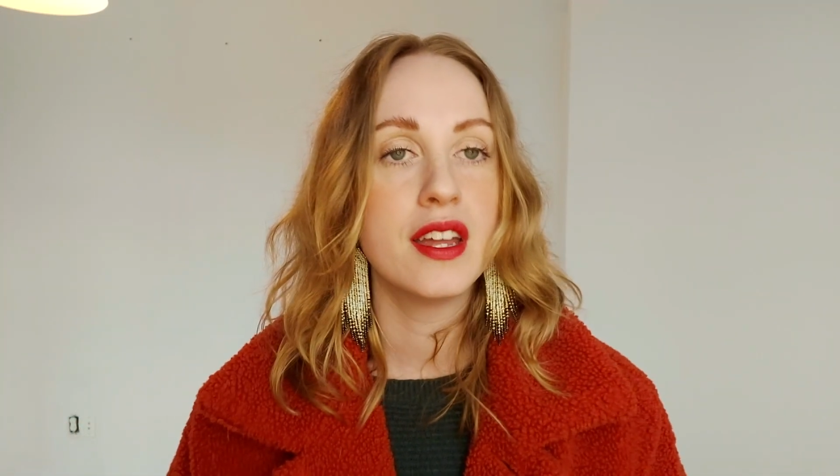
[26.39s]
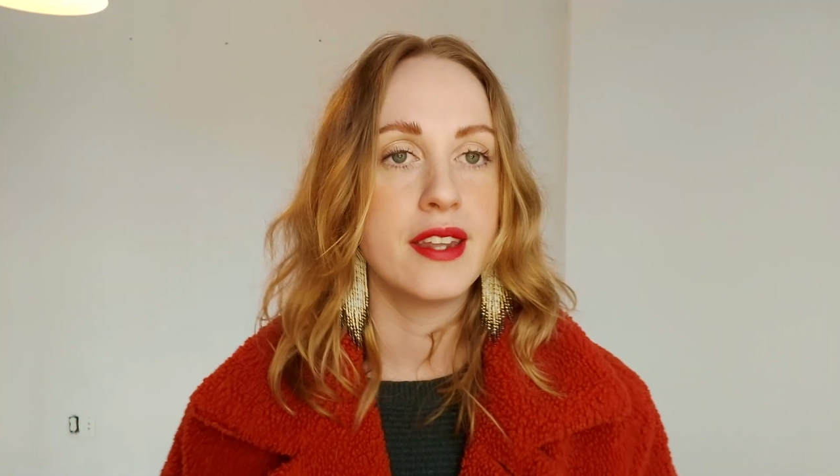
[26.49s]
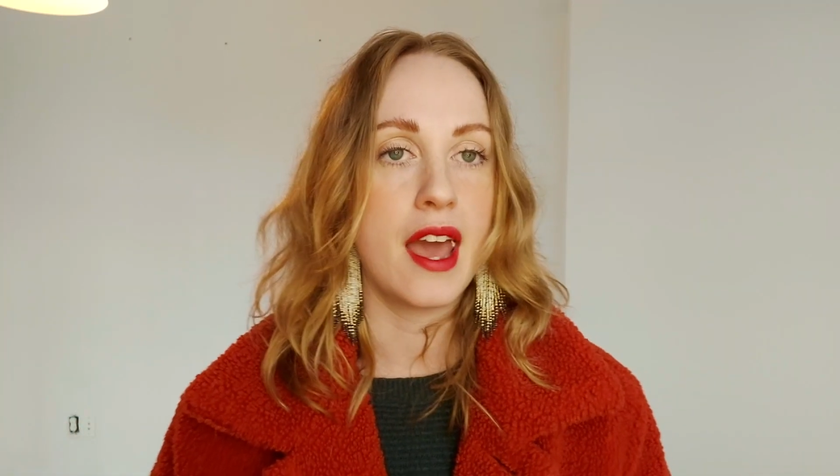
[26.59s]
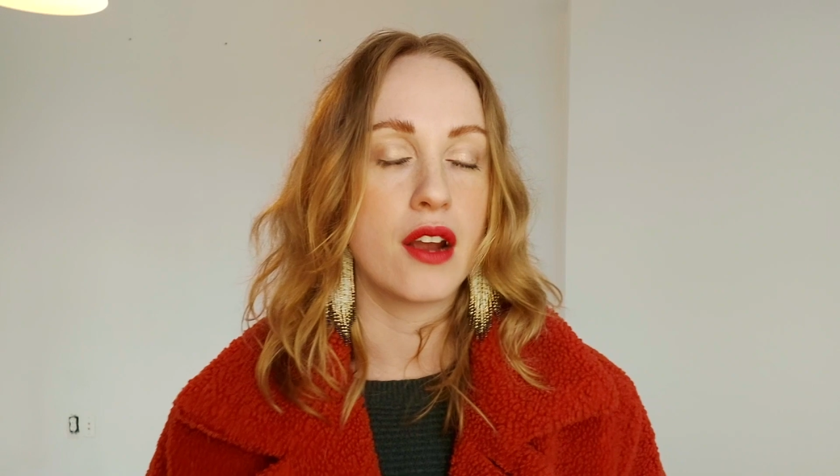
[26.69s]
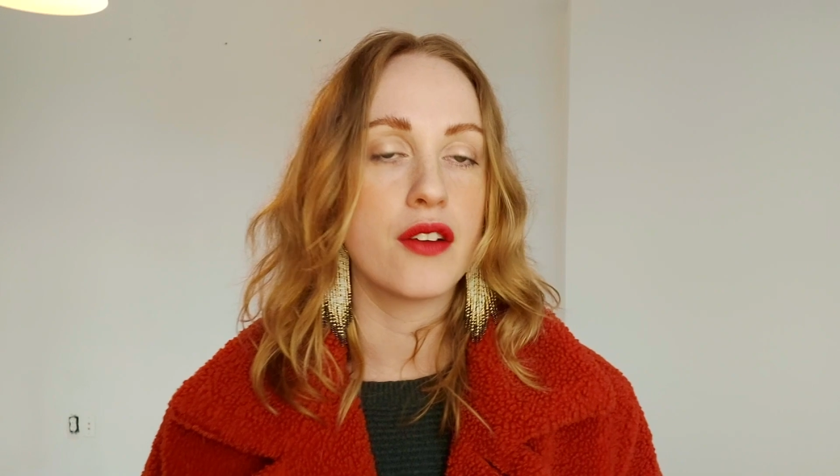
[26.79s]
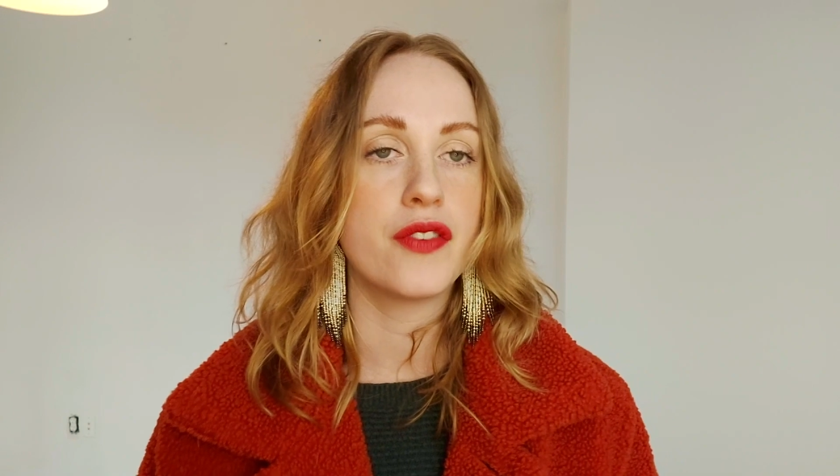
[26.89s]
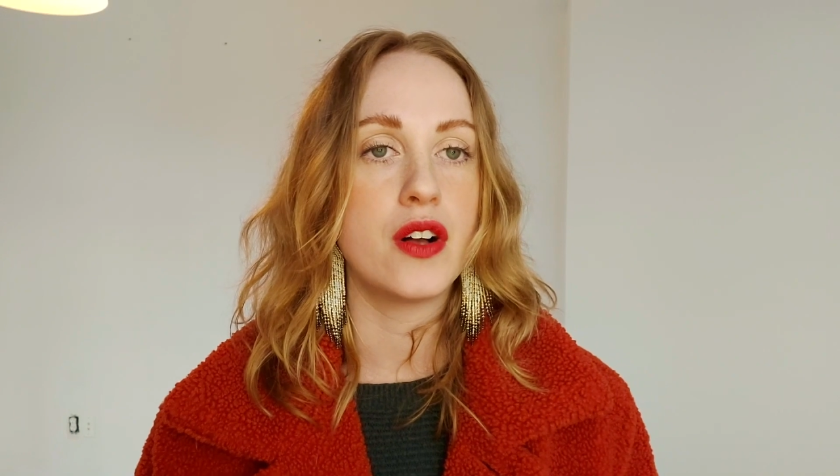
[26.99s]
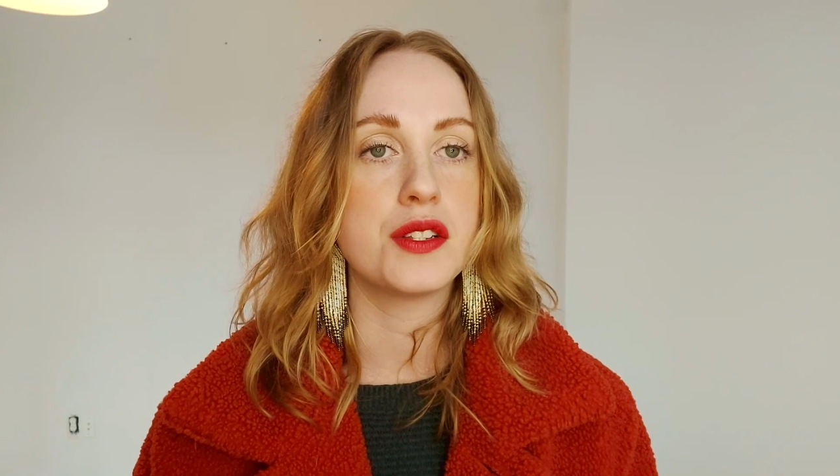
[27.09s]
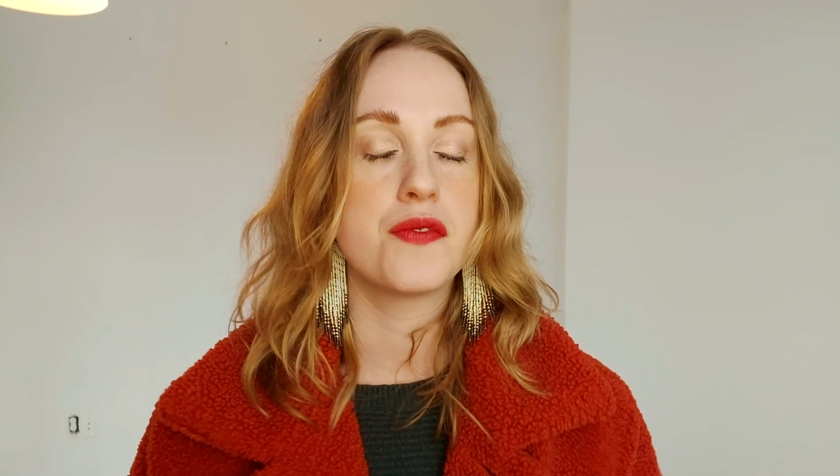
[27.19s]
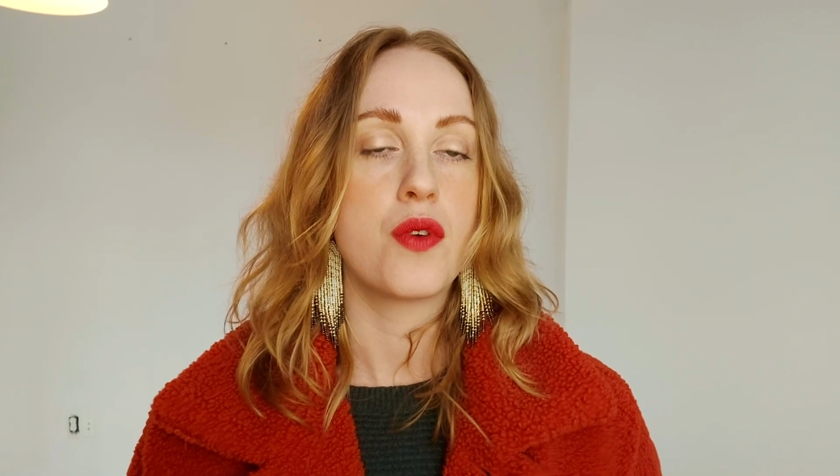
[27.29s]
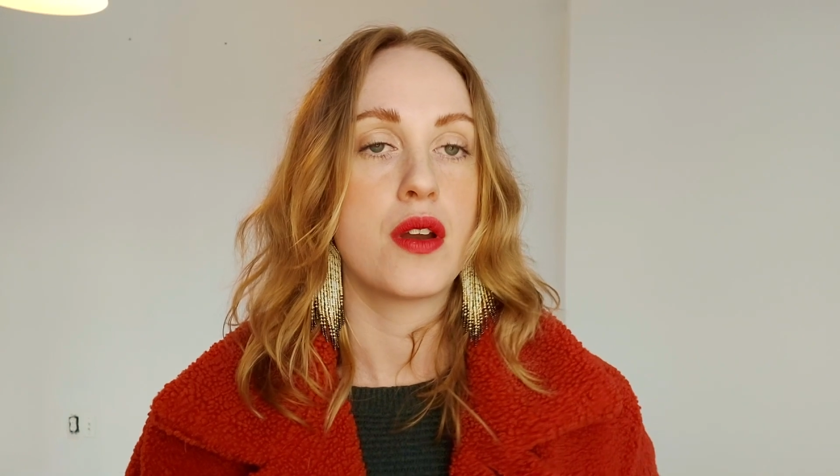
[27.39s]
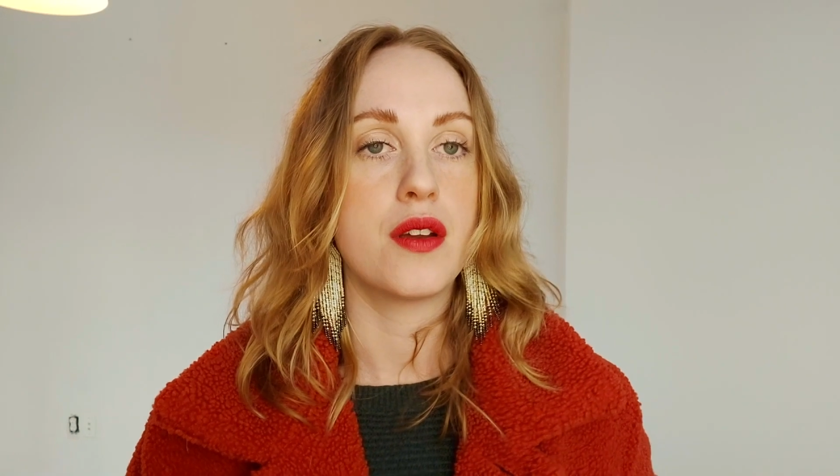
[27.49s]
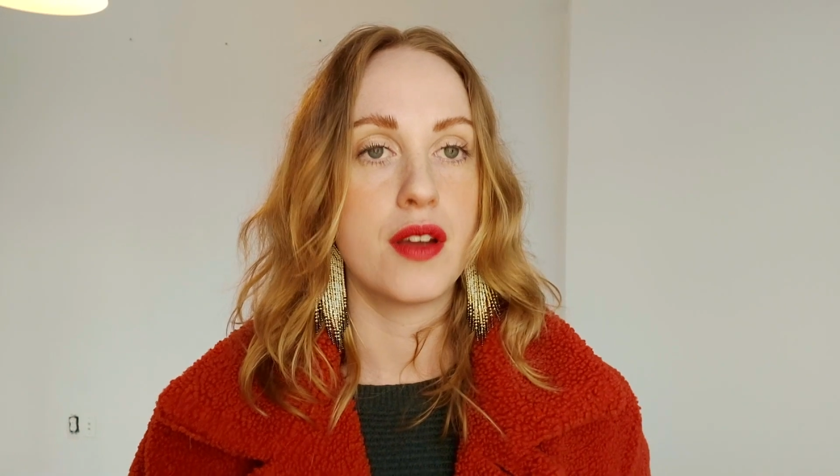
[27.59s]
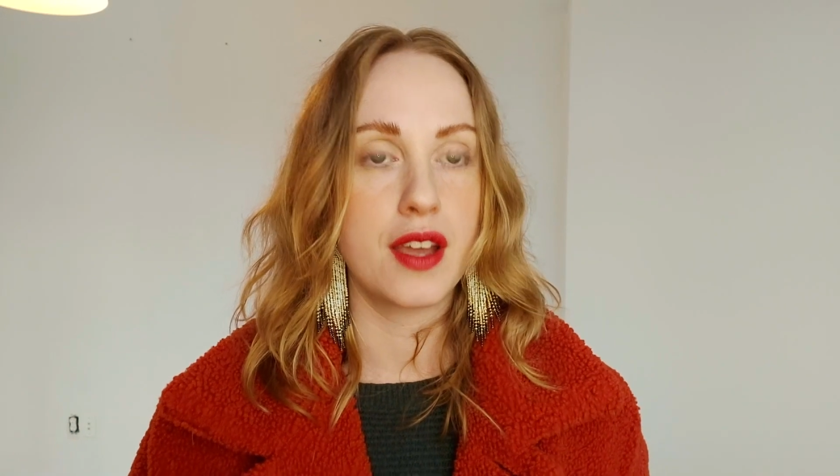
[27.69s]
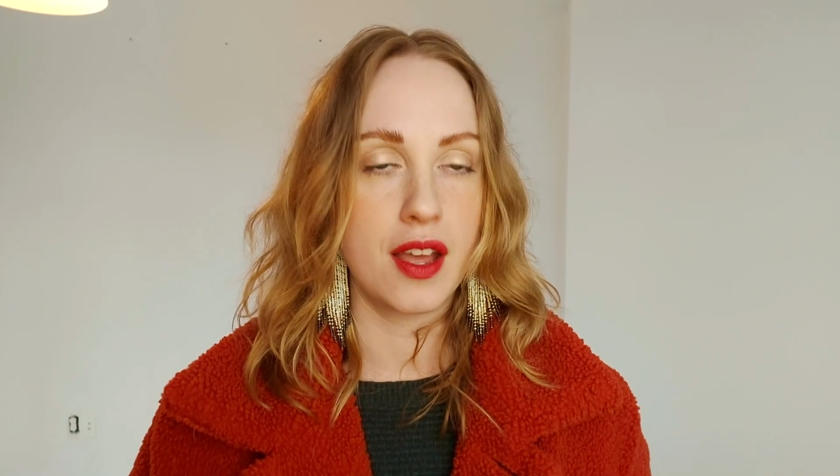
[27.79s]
Niagara Falls Fort-Erie